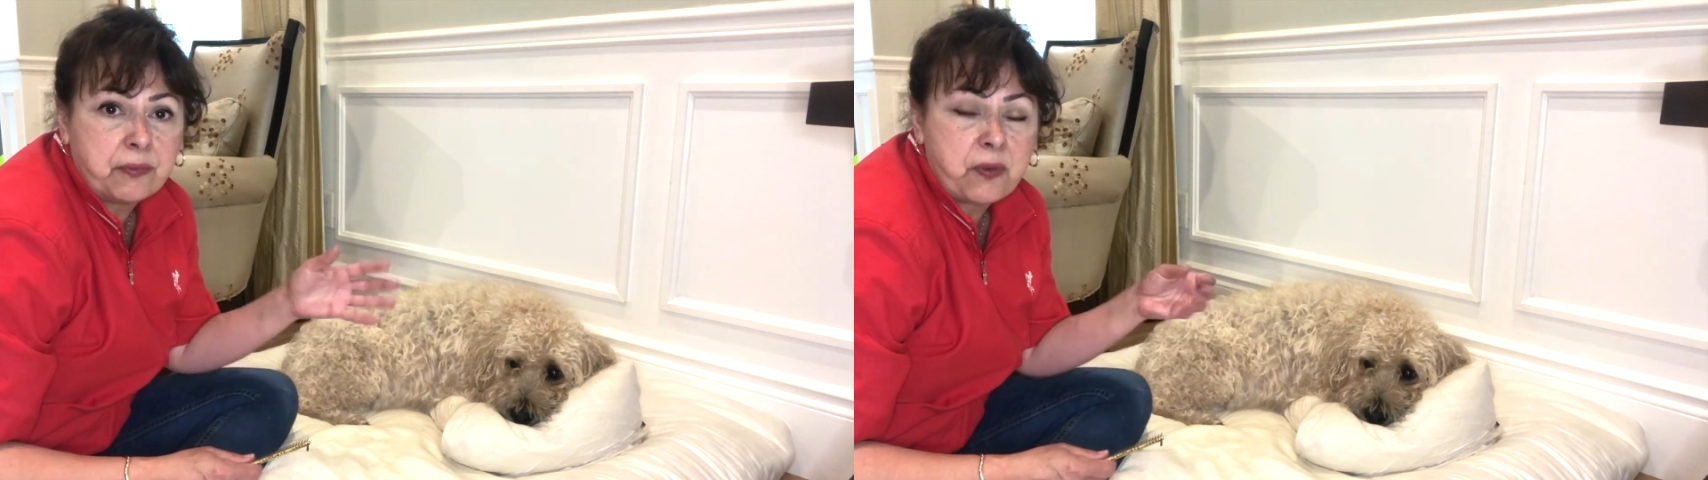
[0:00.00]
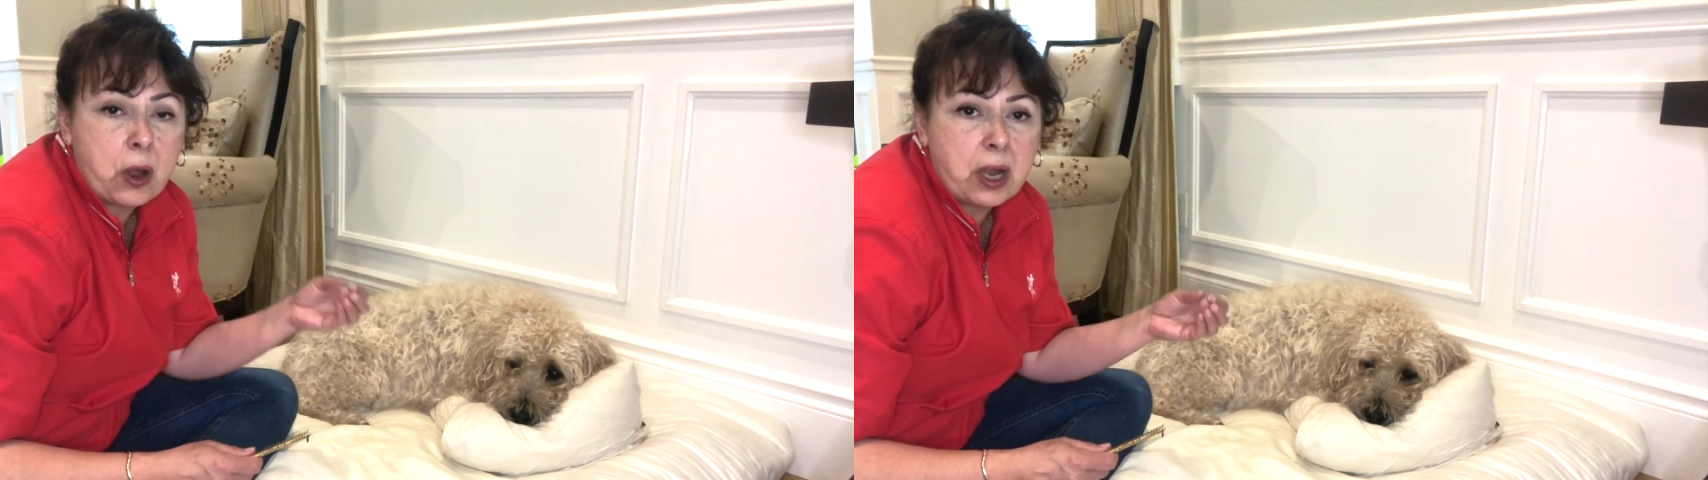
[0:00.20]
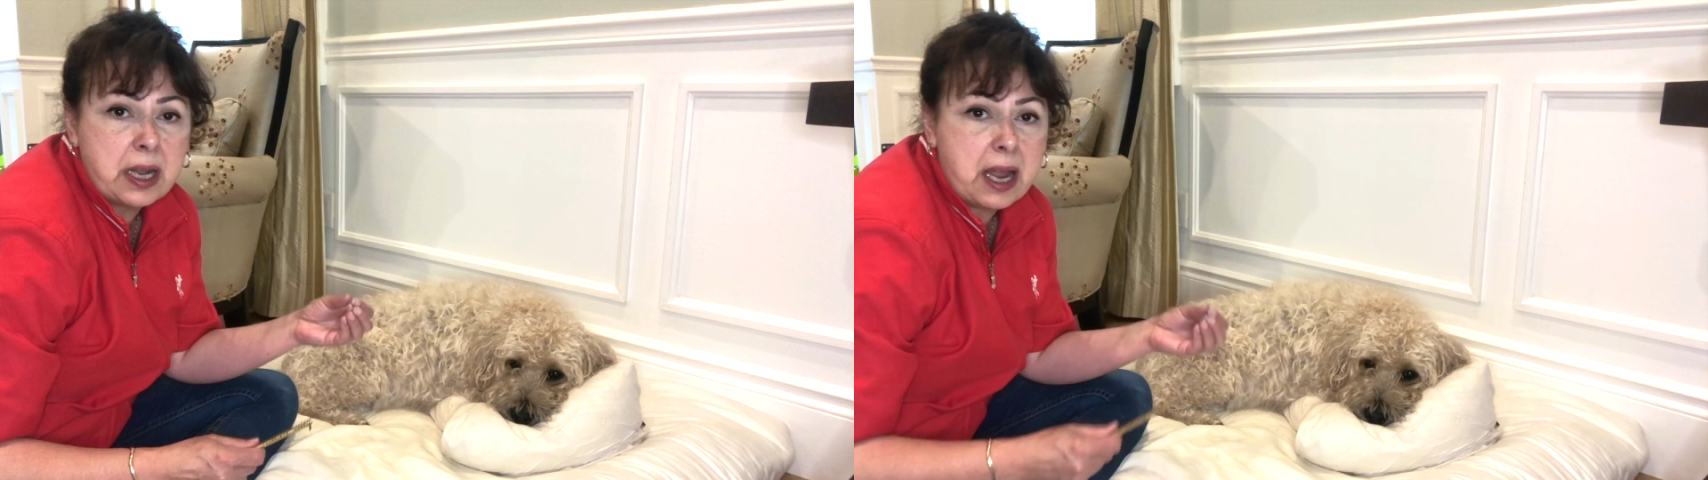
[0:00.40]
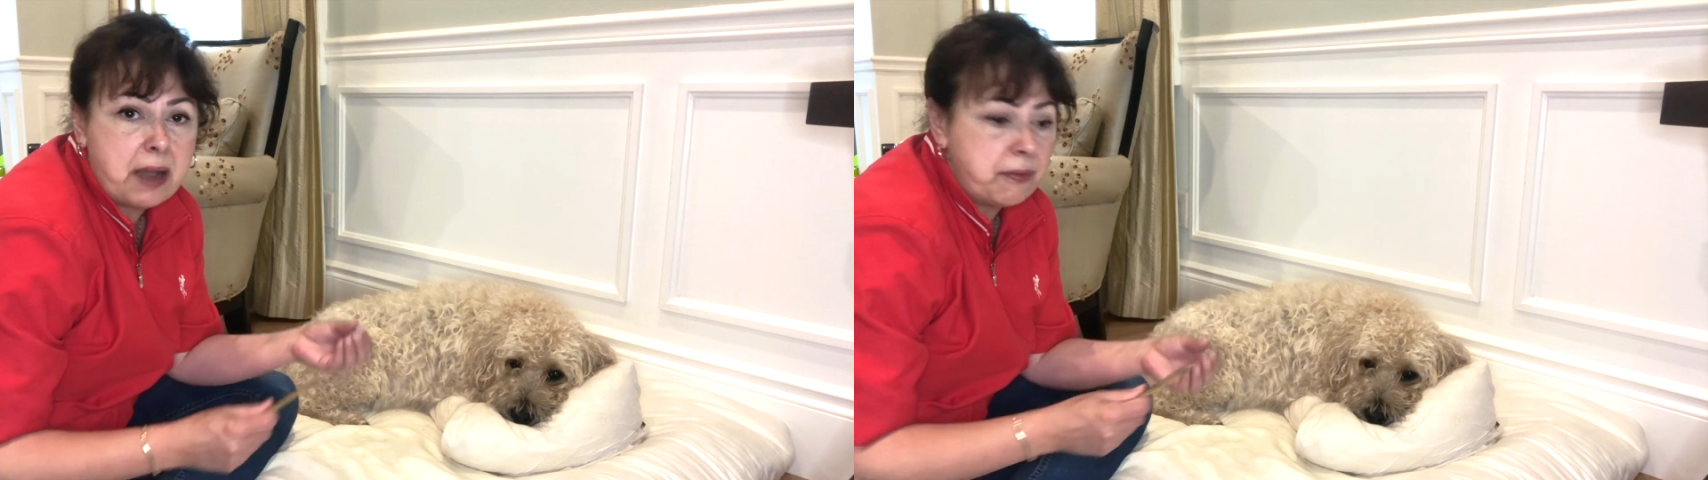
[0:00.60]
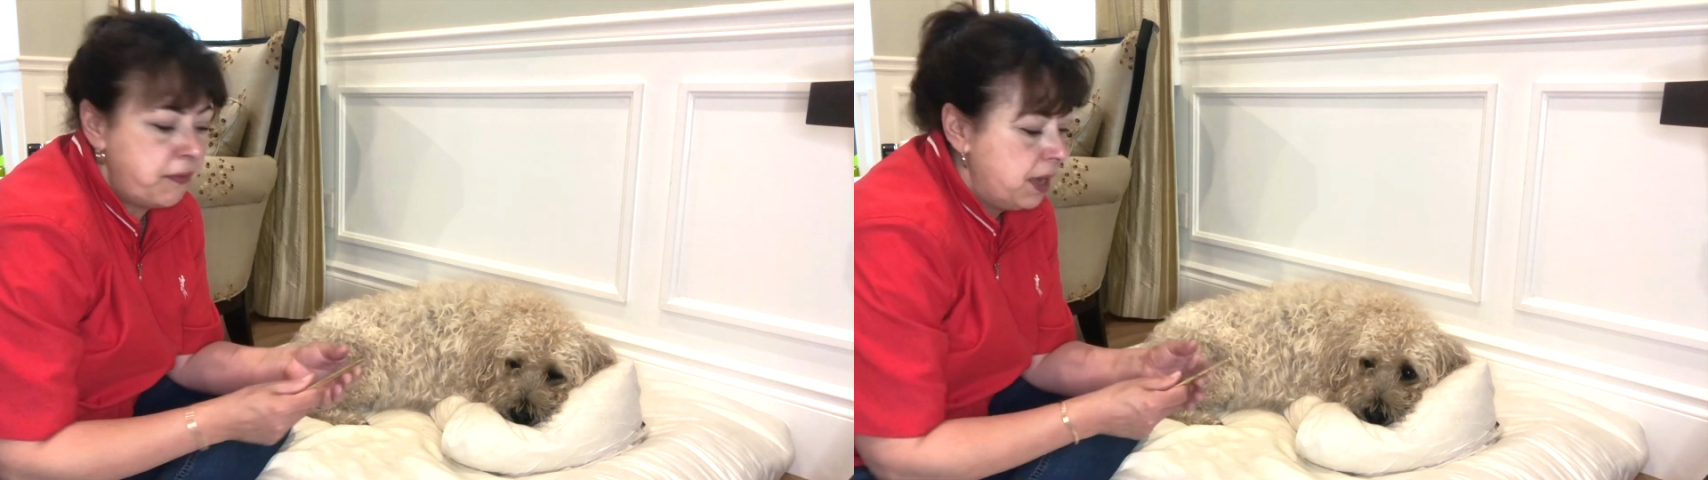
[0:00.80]
far
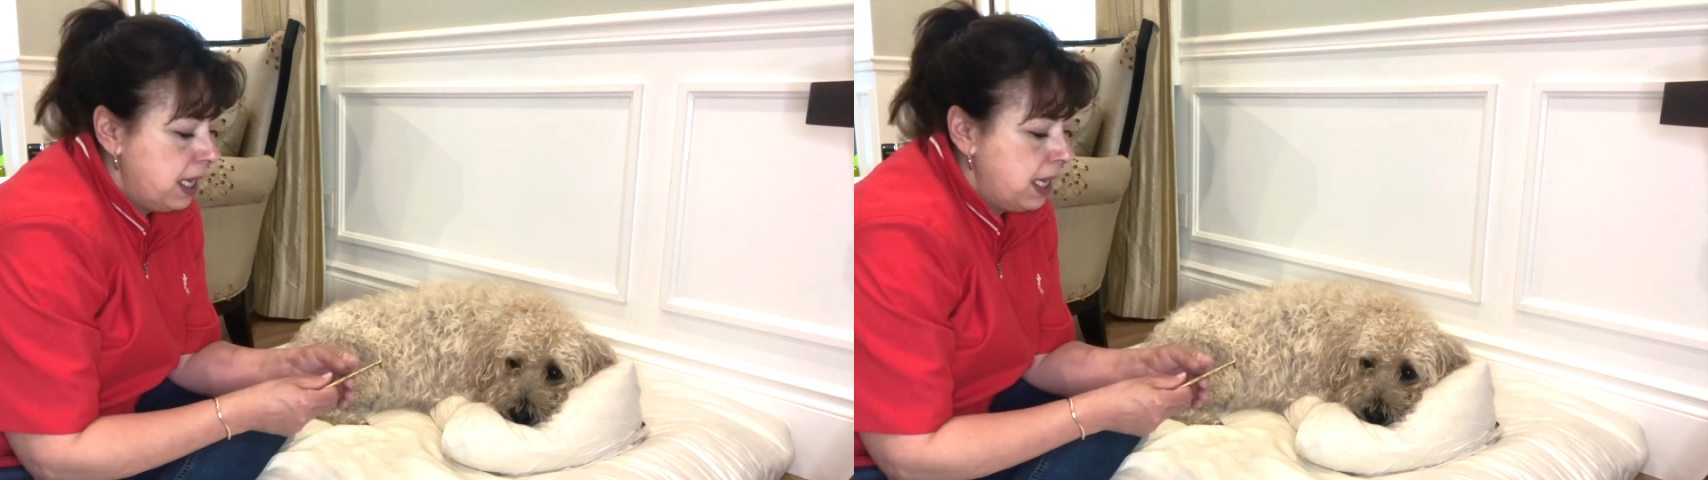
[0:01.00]
enough